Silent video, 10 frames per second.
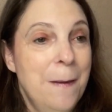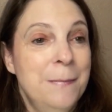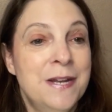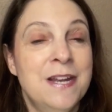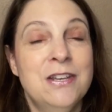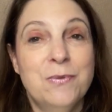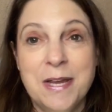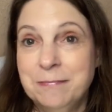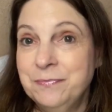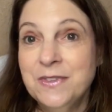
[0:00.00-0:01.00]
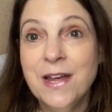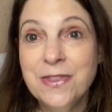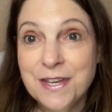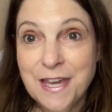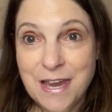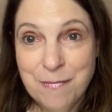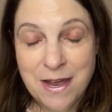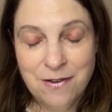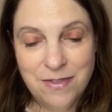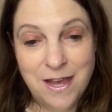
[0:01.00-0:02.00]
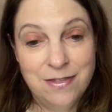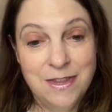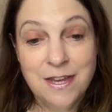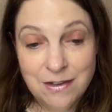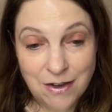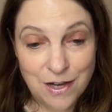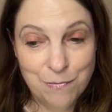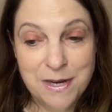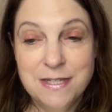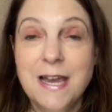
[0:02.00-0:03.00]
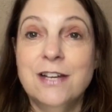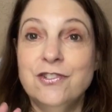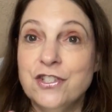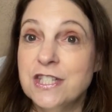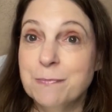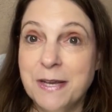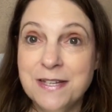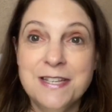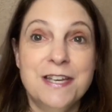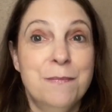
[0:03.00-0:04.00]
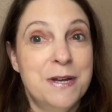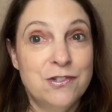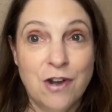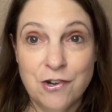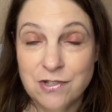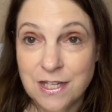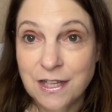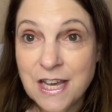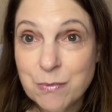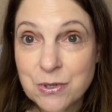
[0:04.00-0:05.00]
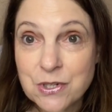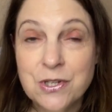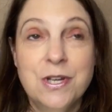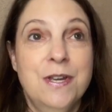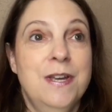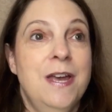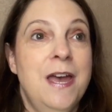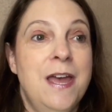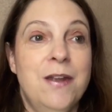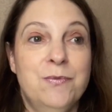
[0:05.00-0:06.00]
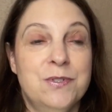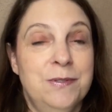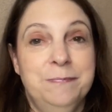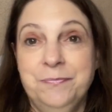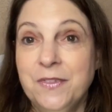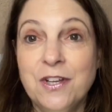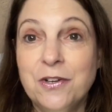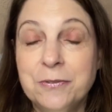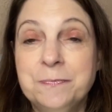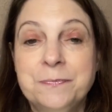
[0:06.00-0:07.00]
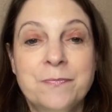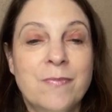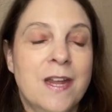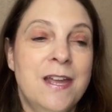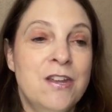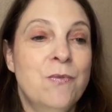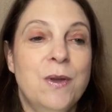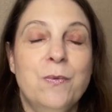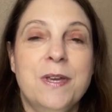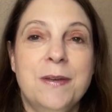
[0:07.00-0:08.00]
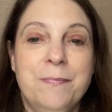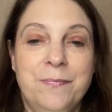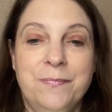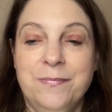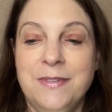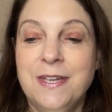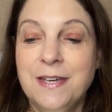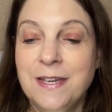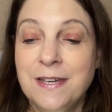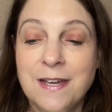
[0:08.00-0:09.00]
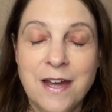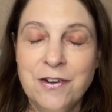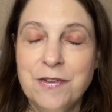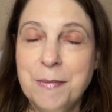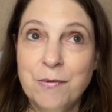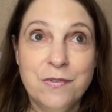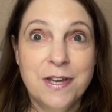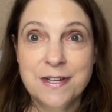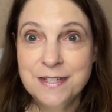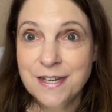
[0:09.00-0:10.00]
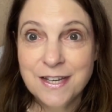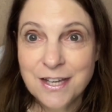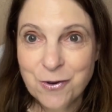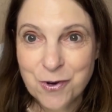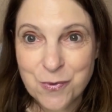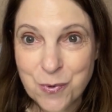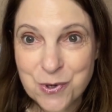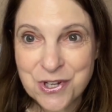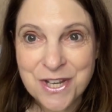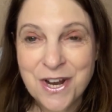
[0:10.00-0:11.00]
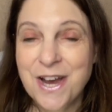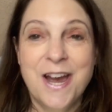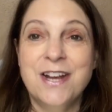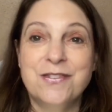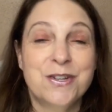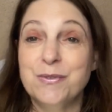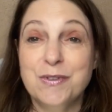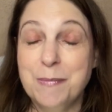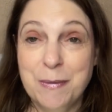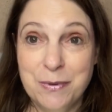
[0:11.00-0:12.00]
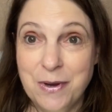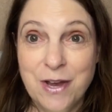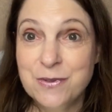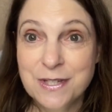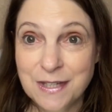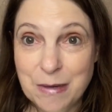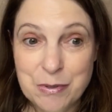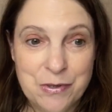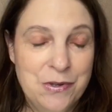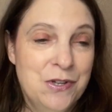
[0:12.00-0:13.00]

But anyway, nothing came out of that. Thank God. My dad just explained to him my daughter's in labor and, you know, anyway, I don't remember if he got a ticket or a warning. I don't even remember. I was in labor.